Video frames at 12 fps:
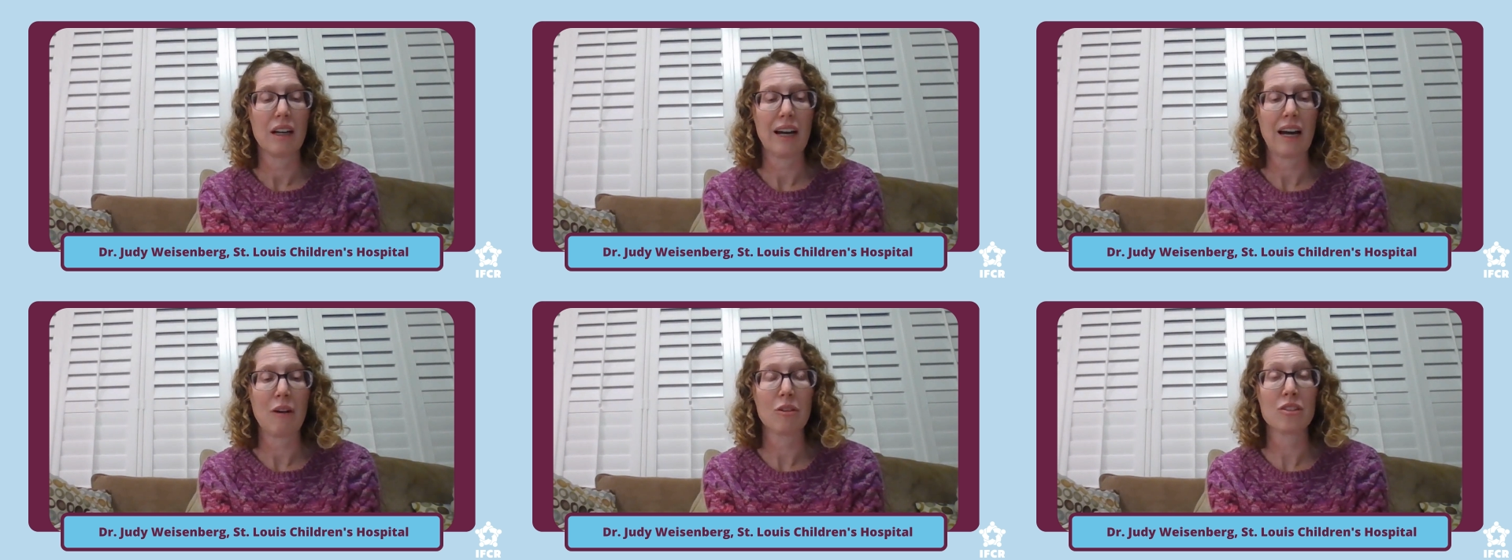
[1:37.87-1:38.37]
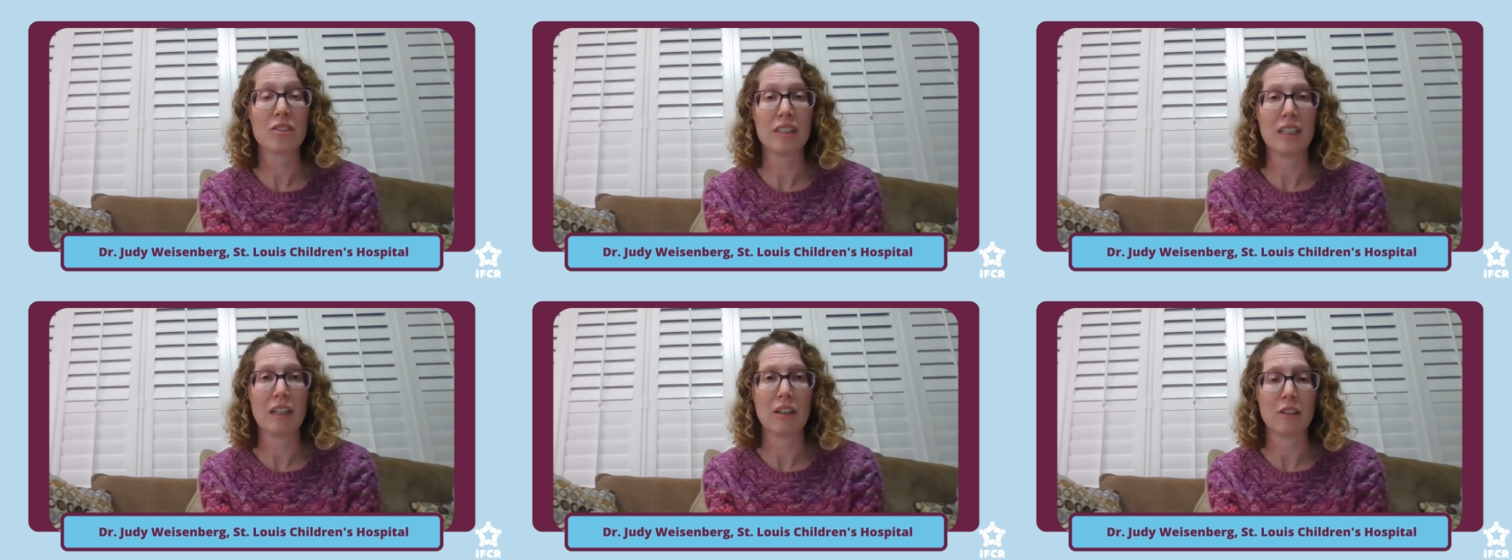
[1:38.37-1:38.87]
Our
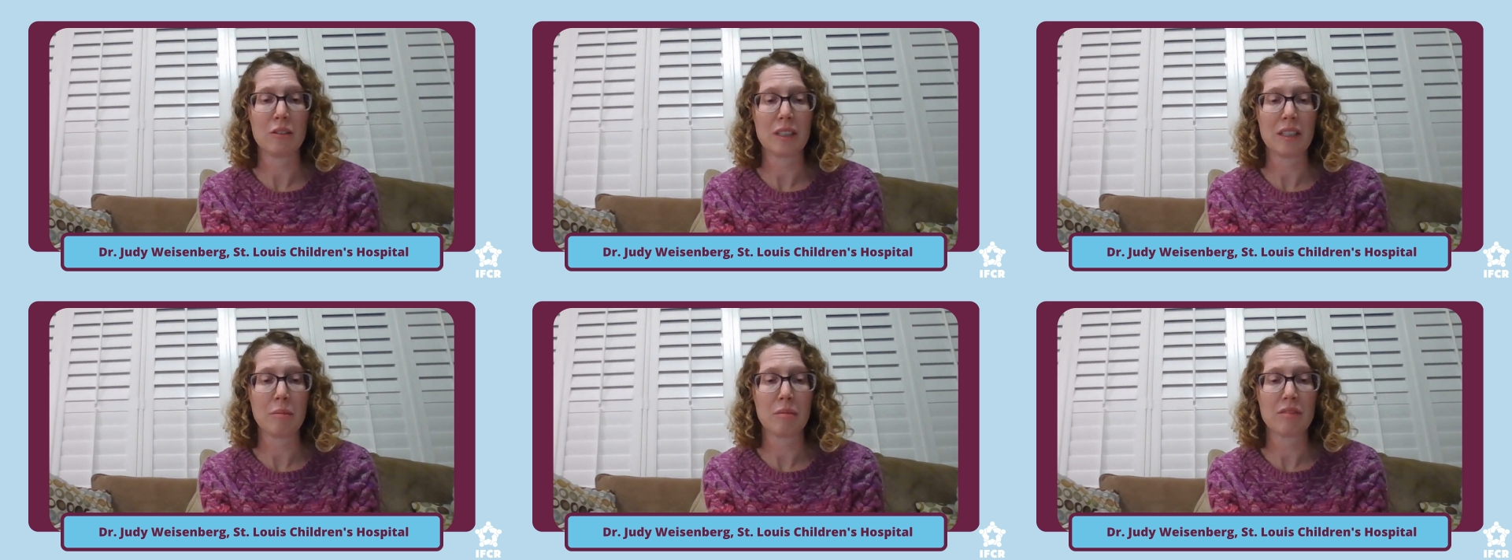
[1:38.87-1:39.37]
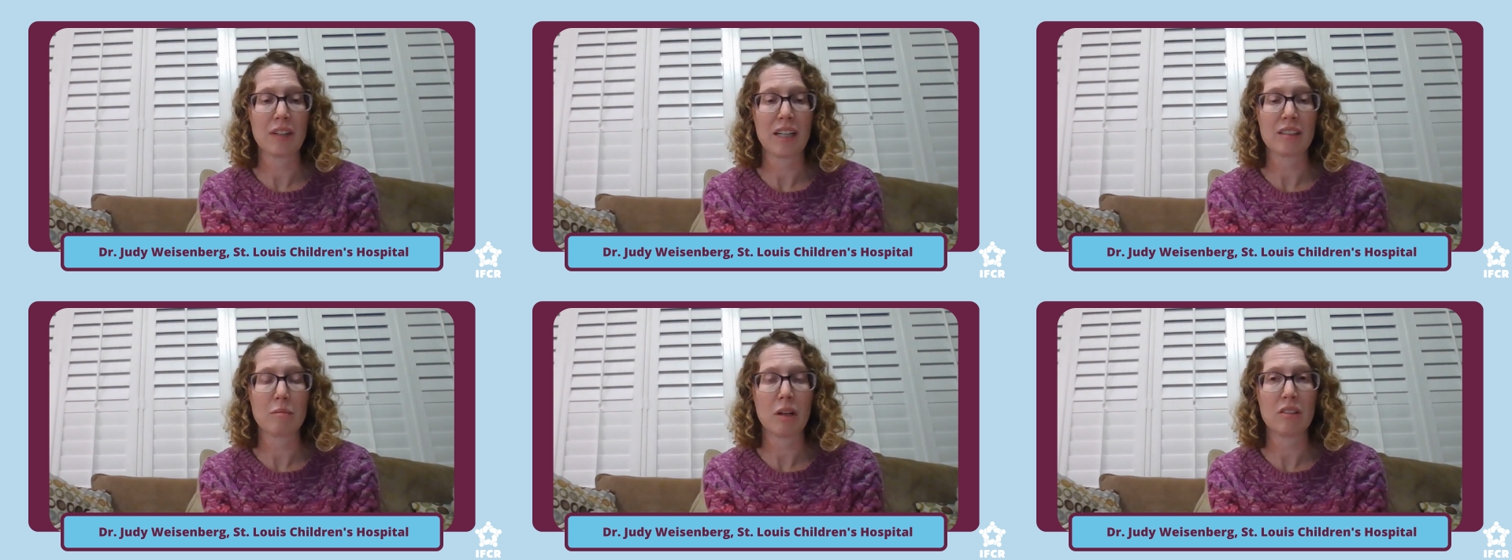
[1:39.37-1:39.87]
COE
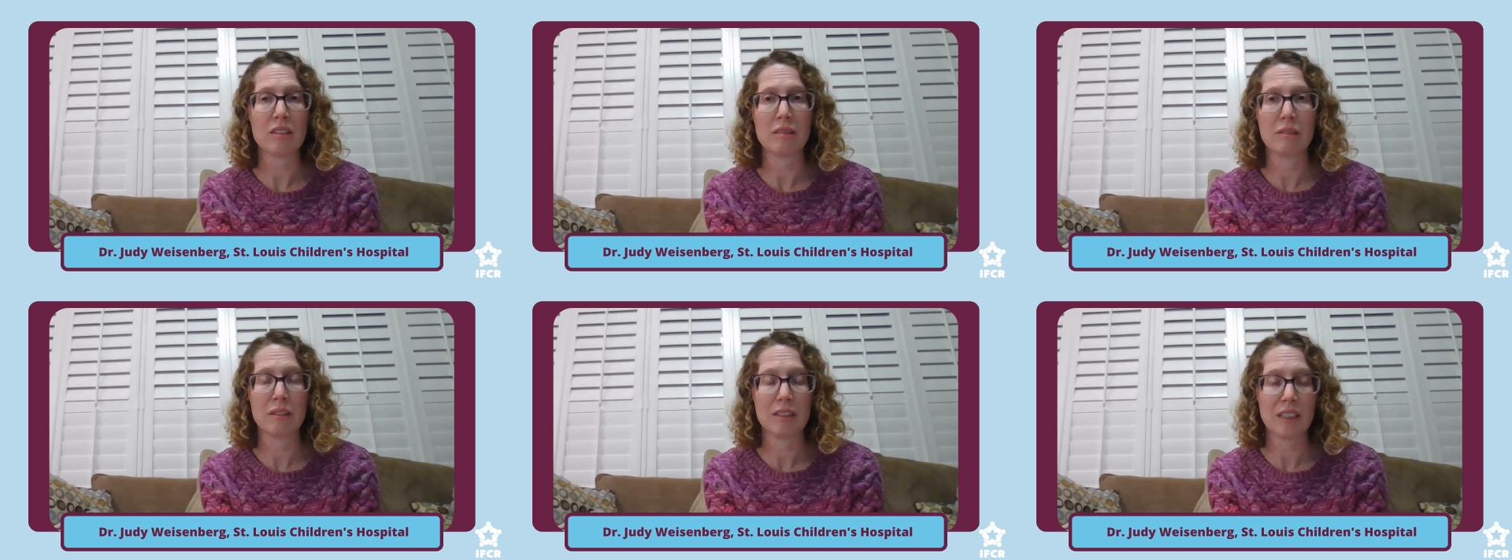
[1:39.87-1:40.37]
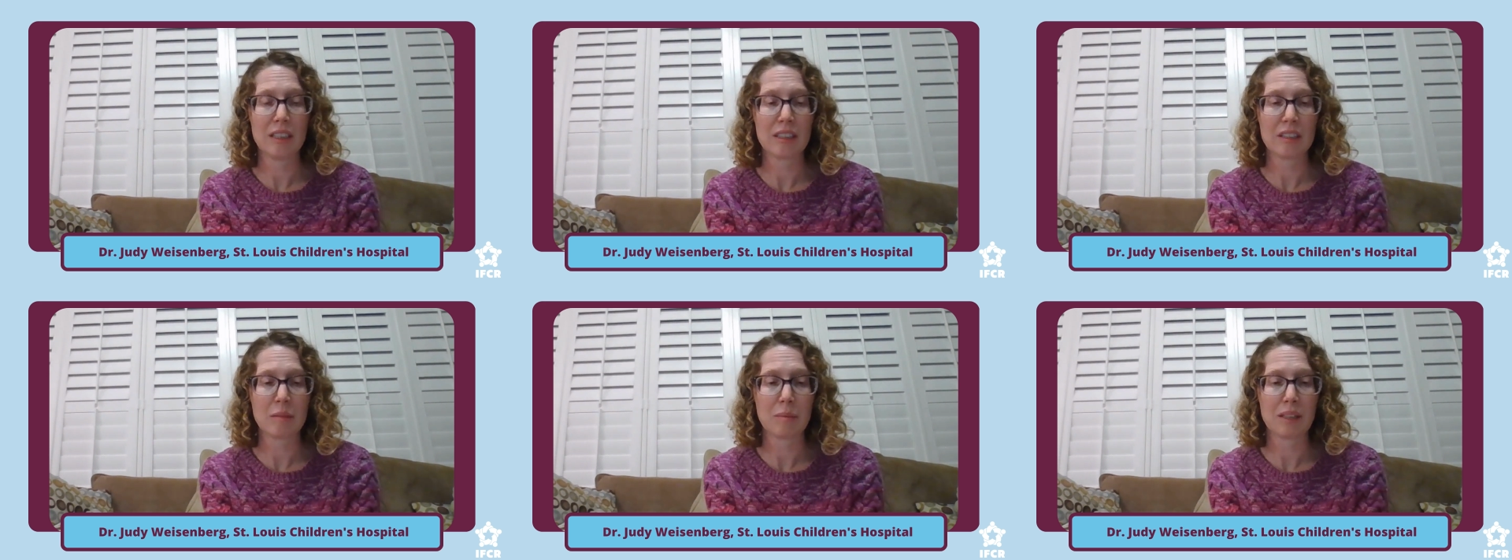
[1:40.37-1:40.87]
provides
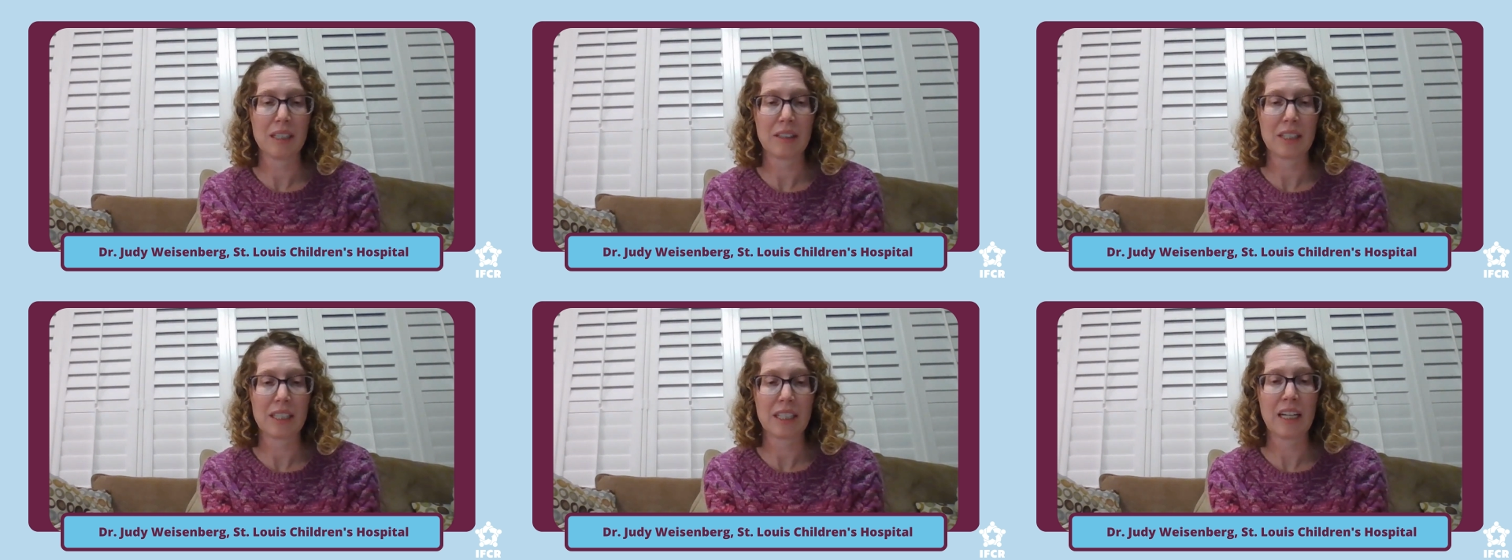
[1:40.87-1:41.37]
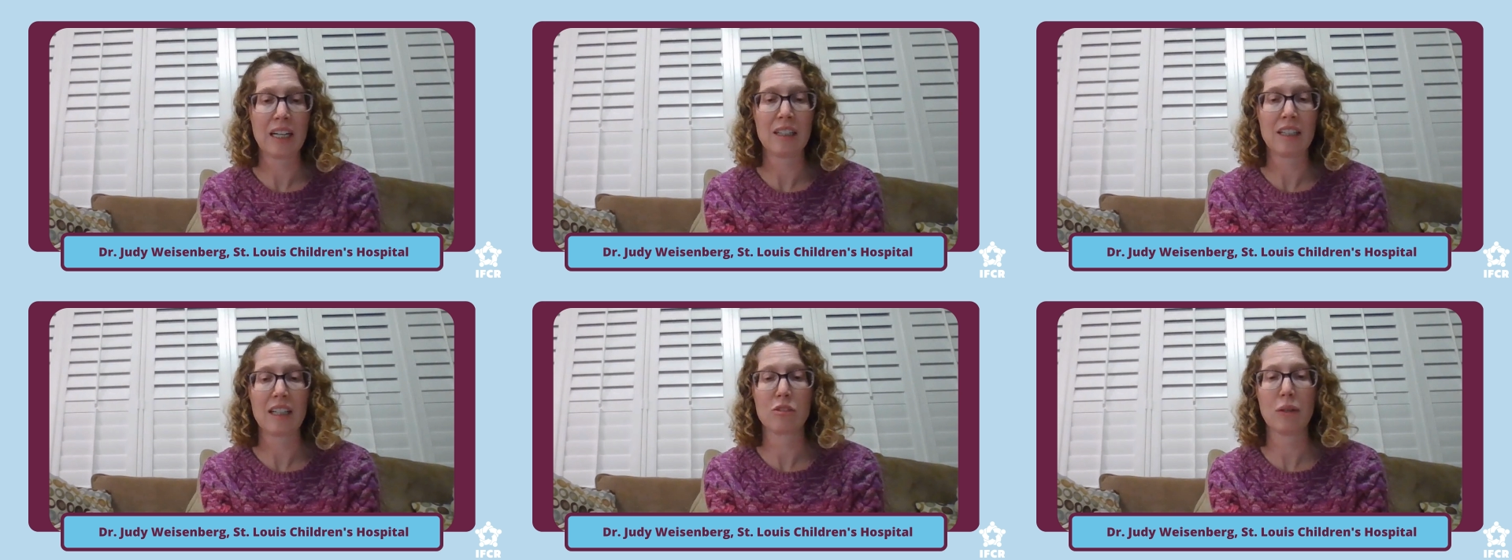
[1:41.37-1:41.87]
multidisciplinary
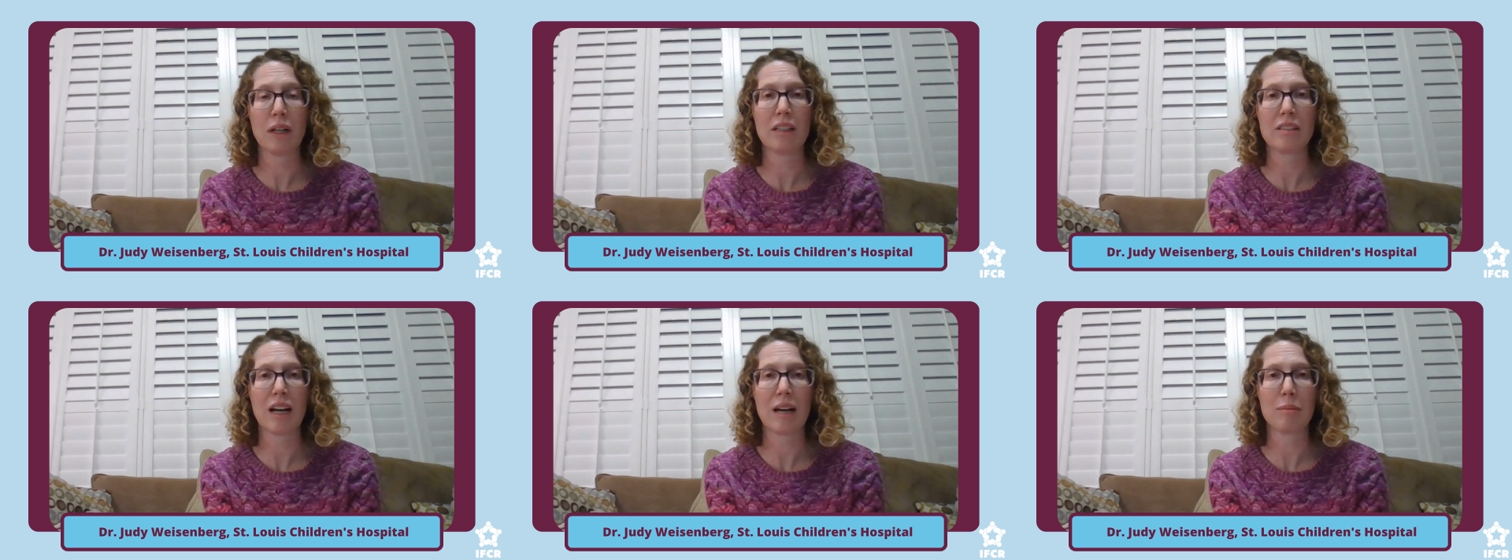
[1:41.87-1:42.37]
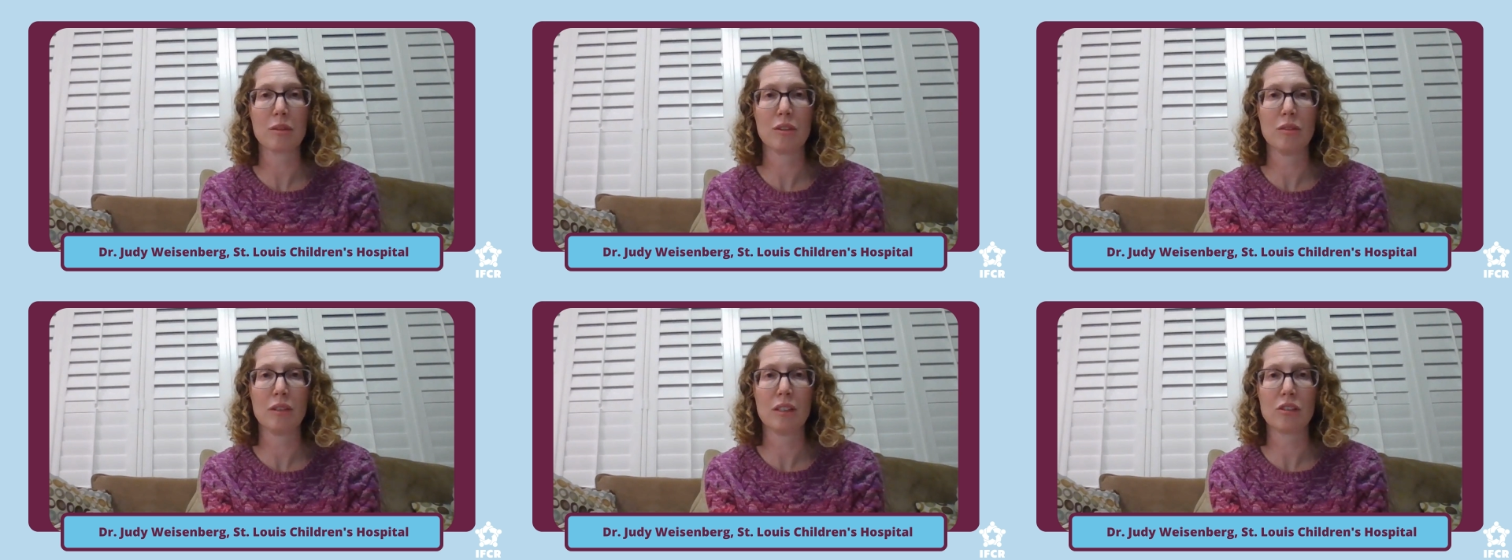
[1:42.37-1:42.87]
care as well as
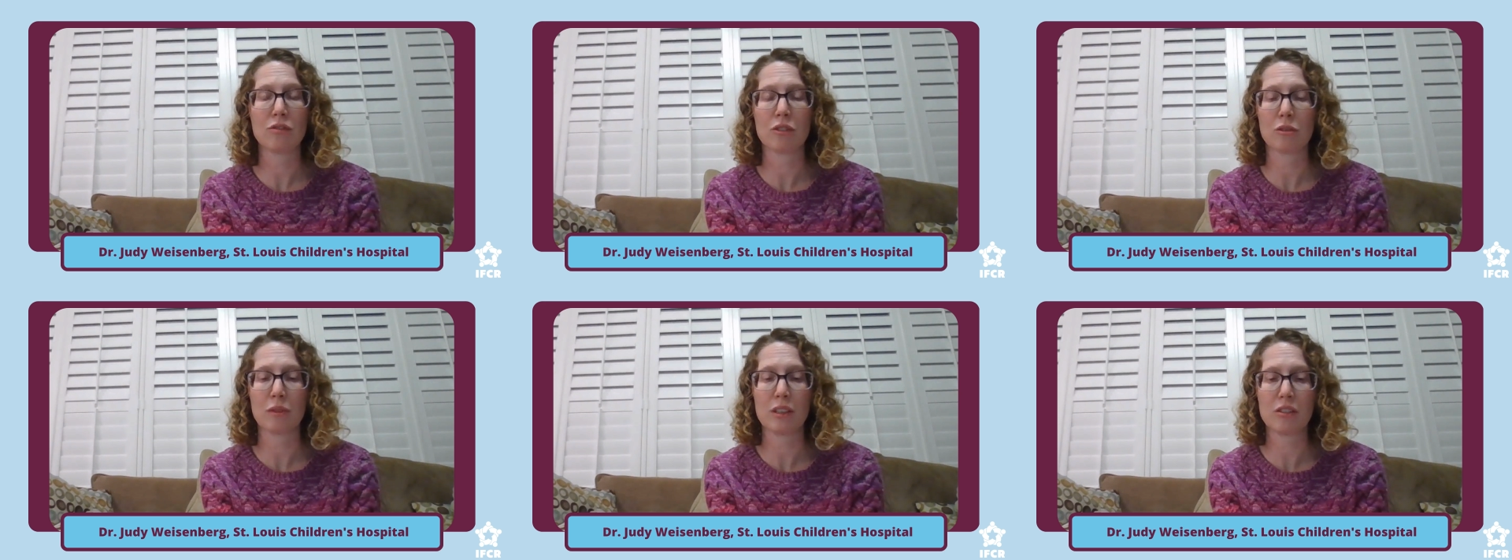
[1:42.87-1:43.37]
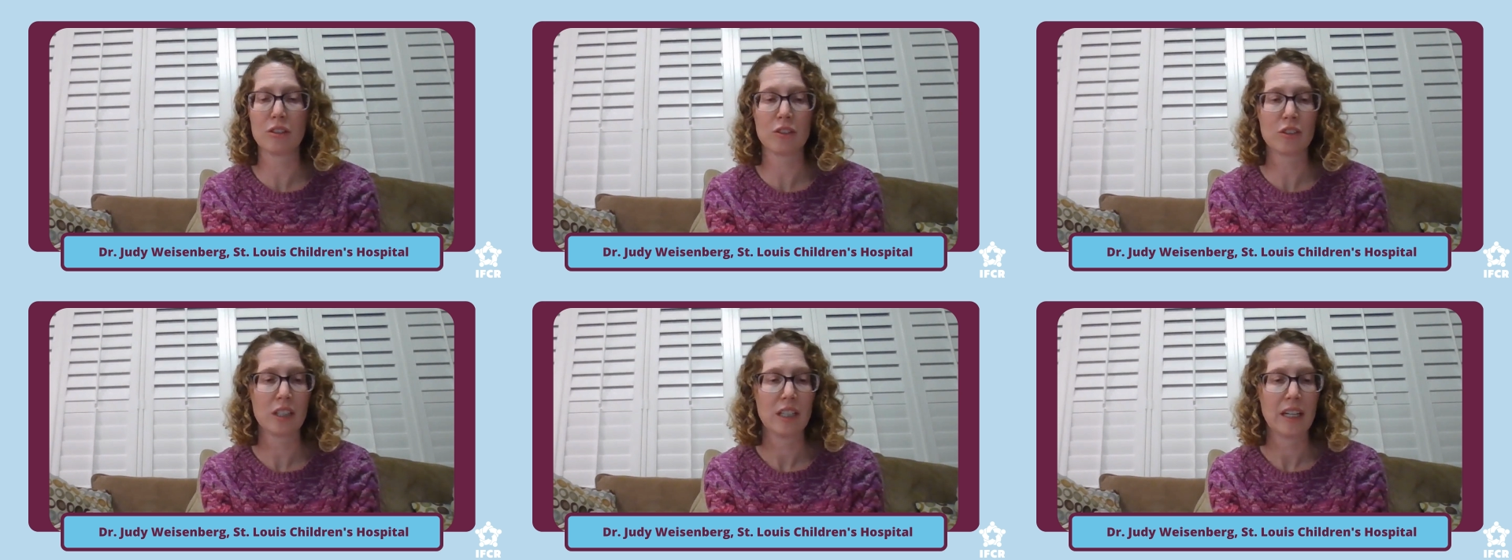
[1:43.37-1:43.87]
opportunities for research